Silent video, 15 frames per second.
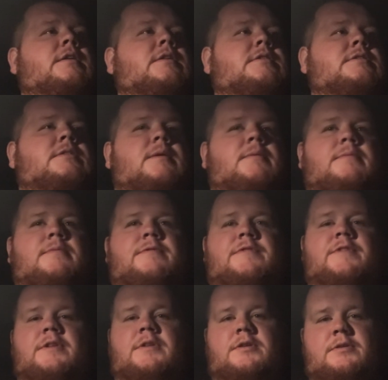some
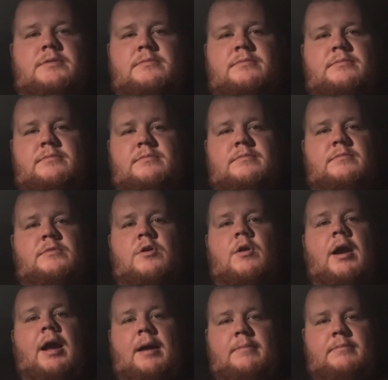filler
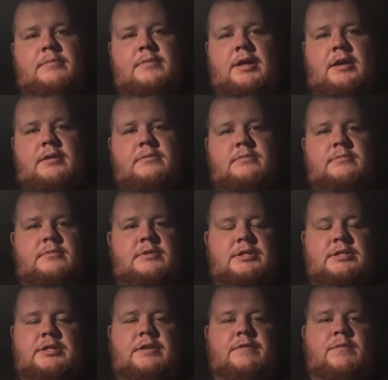crap that
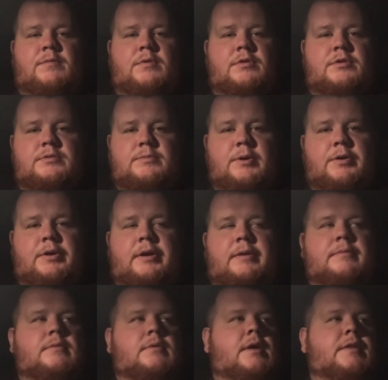isn't even worth
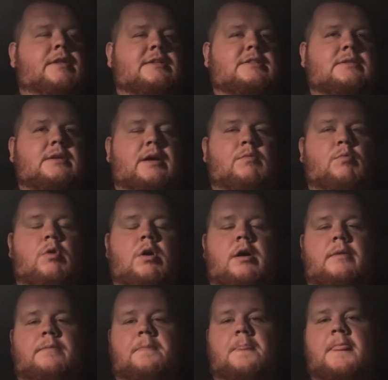smoking, right? That's like 1.